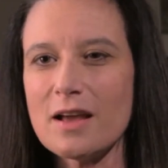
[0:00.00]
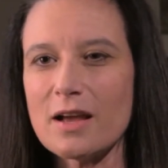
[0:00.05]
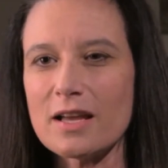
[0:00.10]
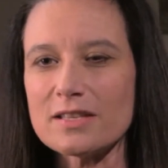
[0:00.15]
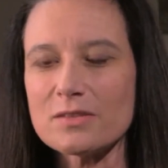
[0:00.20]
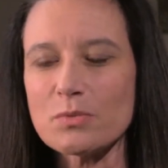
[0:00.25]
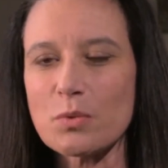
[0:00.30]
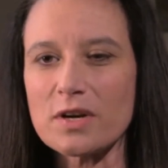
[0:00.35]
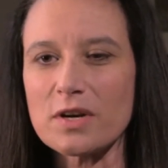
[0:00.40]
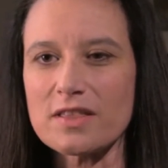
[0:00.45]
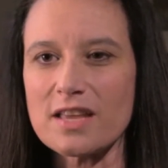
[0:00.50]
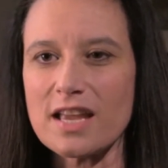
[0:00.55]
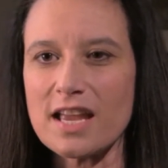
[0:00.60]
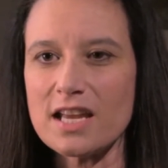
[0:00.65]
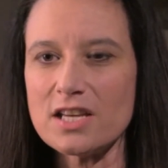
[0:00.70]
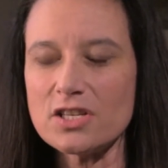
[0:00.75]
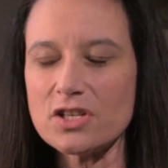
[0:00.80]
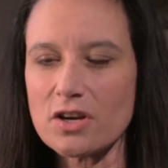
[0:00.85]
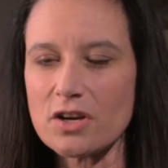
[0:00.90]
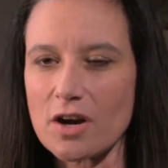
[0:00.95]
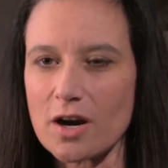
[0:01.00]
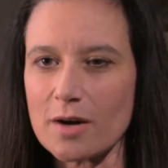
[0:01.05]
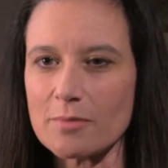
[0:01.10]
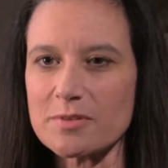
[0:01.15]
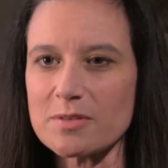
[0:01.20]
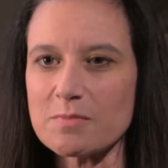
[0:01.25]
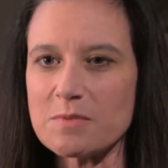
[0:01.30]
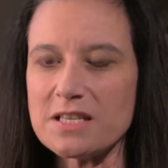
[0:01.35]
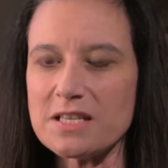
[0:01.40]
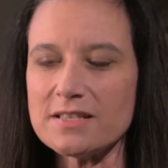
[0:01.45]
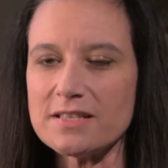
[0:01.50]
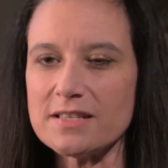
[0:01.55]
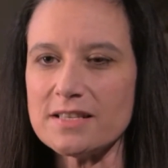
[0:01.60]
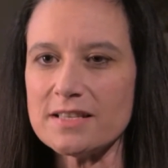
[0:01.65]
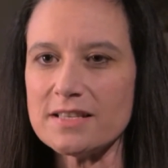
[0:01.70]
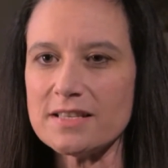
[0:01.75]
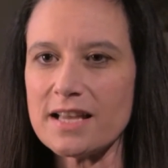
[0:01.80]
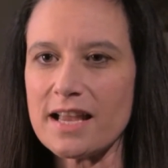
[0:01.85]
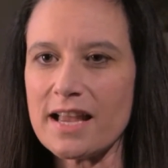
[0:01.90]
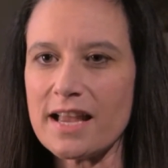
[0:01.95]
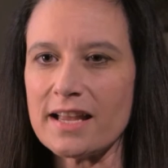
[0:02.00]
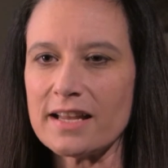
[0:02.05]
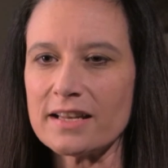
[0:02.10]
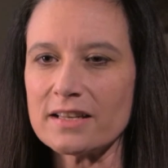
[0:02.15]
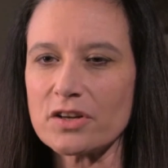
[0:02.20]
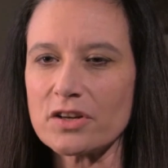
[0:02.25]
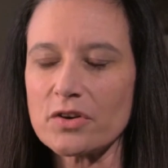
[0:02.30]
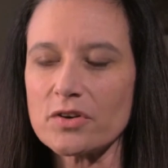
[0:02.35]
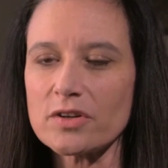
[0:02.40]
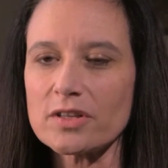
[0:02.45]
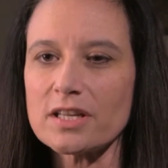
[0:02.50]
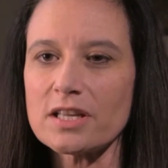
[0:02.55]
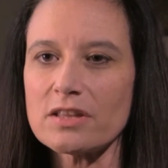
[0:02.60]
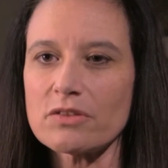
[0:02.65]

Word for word: It's one of the Asian carp species and currently